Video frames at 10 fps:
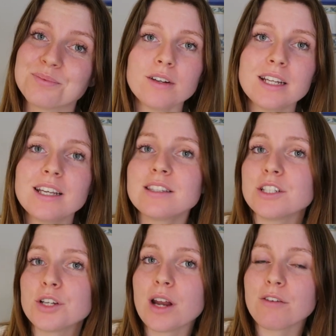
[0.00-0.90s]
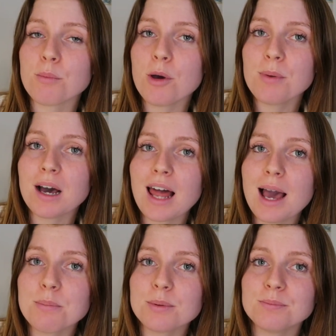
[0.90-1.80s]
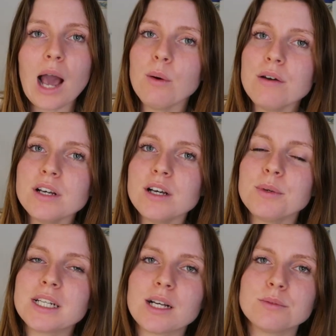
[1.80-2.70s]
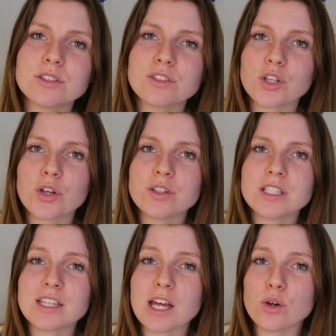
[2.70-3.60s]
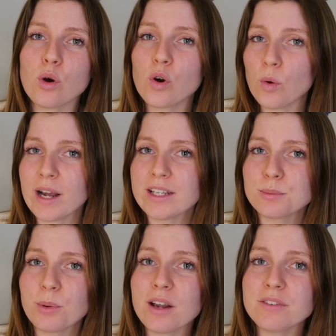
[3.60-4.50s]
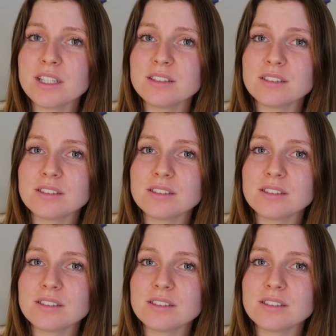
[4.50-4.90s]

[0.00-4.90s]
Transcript: Currently, they don't have a mobile app. However, when it comes to security, they're not quite as private,